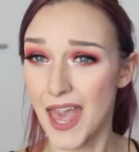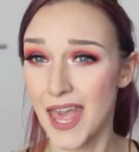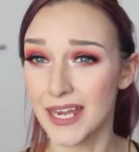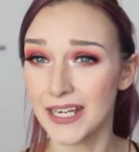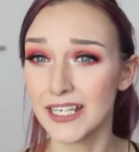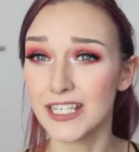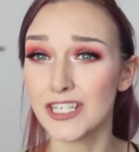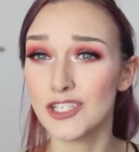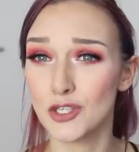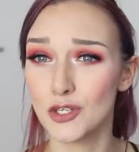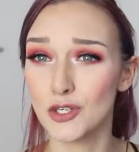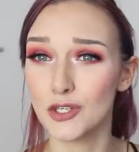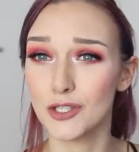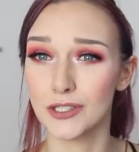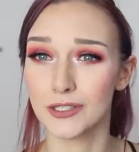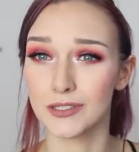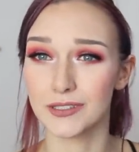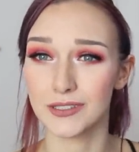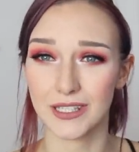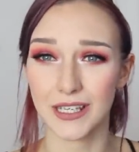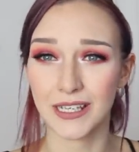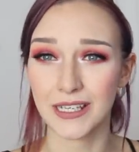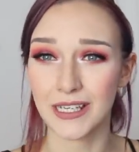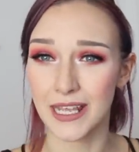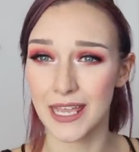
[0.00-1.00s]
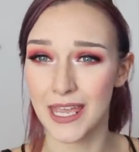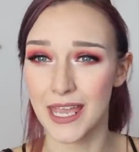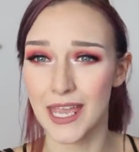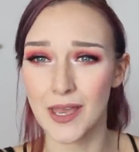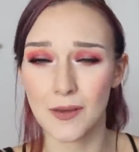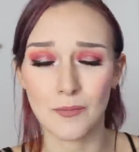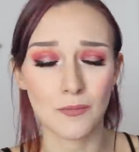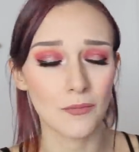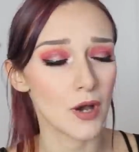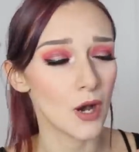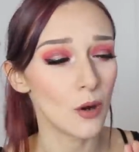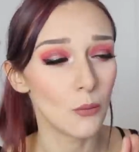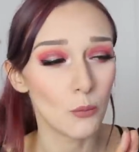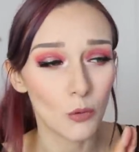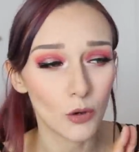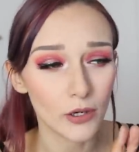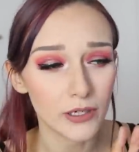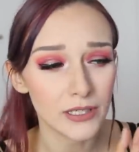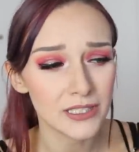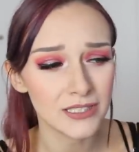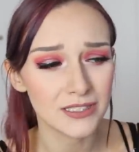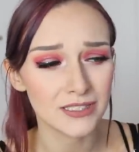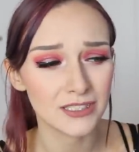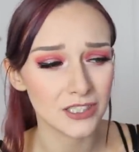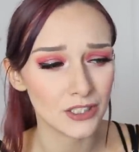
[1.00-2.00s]
any good in him and
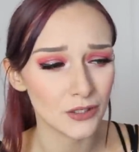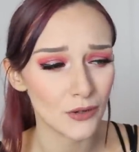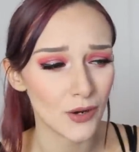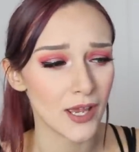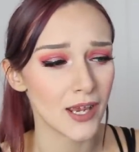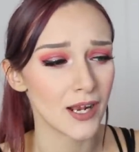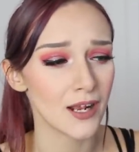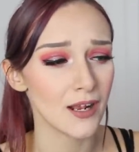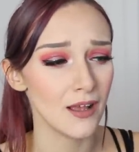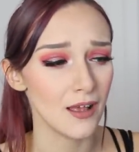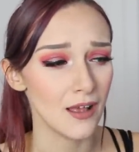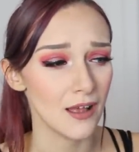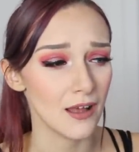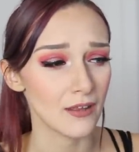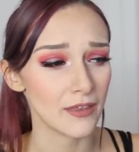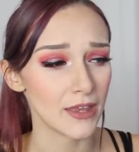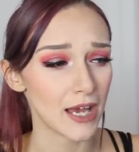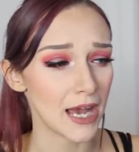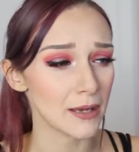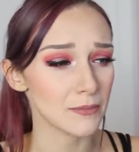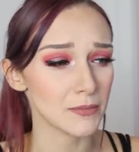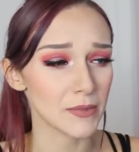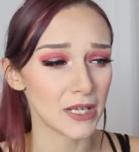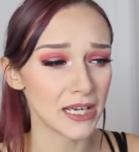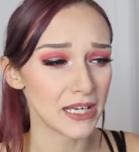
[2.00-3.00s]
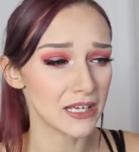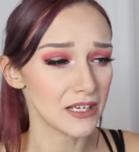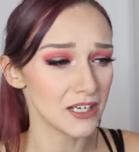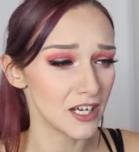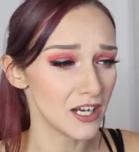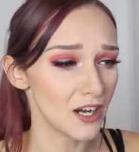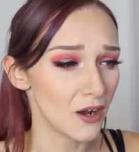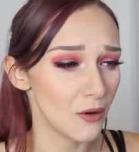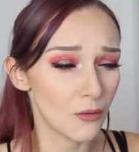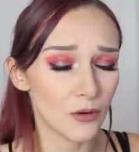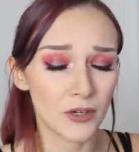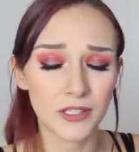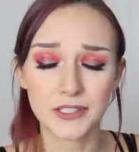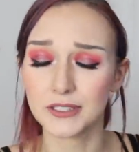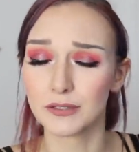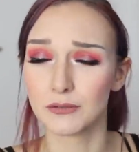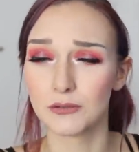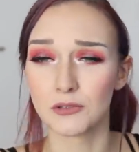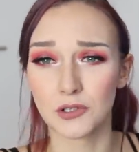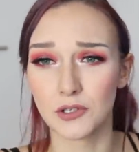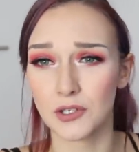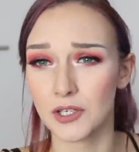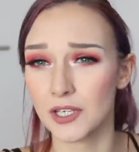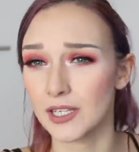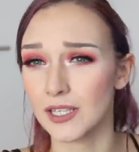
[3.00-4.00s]
what he's doing that I'm like, you know what,
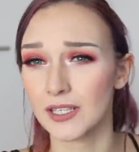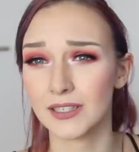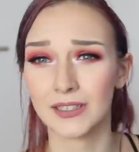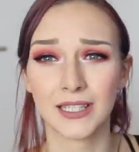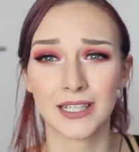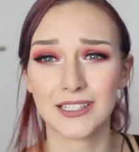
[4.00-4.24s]
screw it,